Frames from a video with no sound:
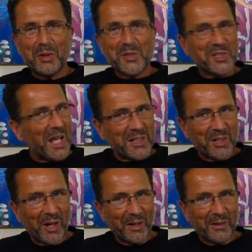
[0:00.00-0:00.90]

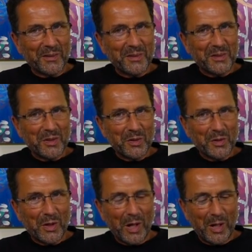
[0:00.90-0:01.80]
satire.
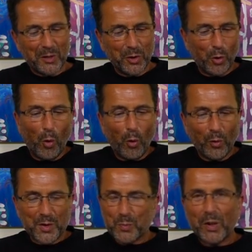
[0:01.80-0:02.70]
Uh,
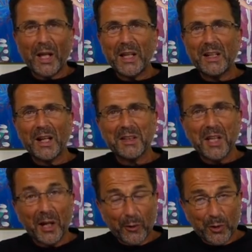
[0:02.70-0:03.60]
Nicole is playing a
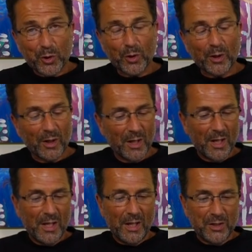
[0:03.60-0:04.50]
character
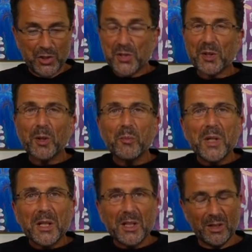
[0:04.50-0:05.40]
She's a
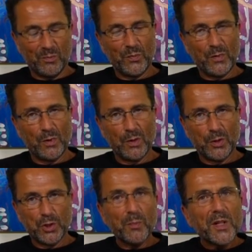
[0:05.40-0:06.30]
comedian.
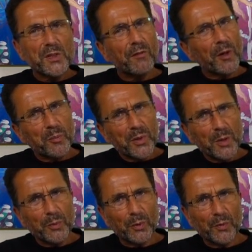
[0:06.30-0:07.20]
She makes fun of
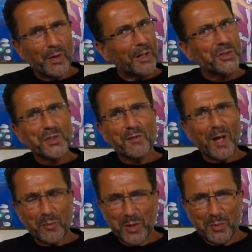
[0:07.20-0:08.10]
people, not just
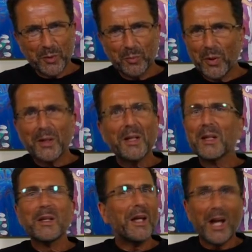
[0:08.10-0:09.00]
fat people, but
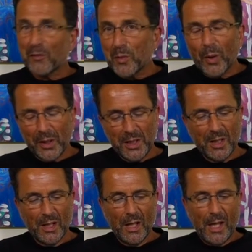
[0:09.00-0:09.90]
everybody.
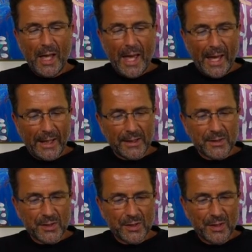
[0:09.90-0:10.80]

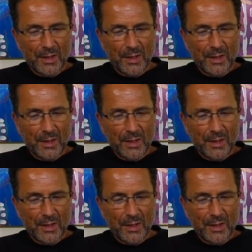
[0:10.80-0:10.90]
And